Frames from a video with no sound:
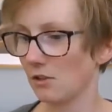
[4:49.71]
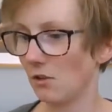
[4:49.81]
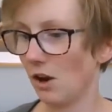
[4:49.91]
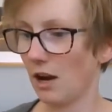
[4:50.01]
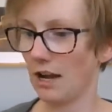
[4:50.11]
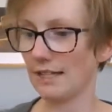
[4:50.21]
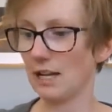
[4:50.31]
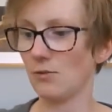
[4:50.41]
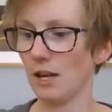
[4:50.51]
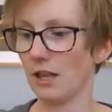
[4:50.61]
to
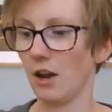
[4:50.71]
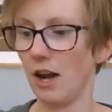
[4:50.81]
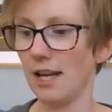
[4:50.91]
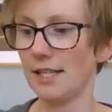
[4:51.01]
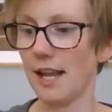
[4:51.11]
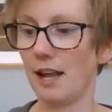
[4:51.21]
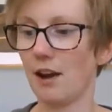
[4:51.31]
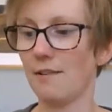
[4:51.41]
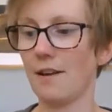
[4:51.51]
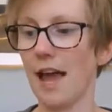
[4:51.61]
accentuate the eyes,
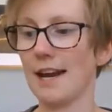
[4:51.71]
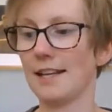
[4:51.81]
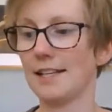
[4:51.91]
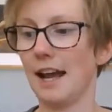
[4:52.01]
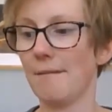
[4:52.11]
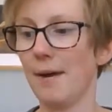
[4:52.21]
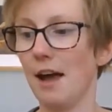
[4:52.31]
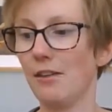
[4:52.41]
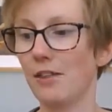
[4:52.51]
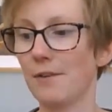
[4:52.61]
and I've added a
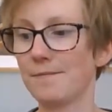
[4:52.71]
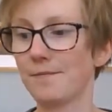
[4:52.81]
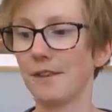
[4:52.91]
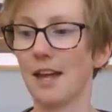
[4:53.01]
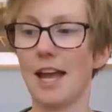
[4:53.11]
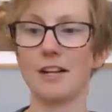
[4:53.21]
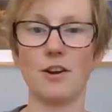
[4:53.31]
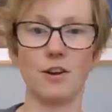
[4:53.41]
mouth and a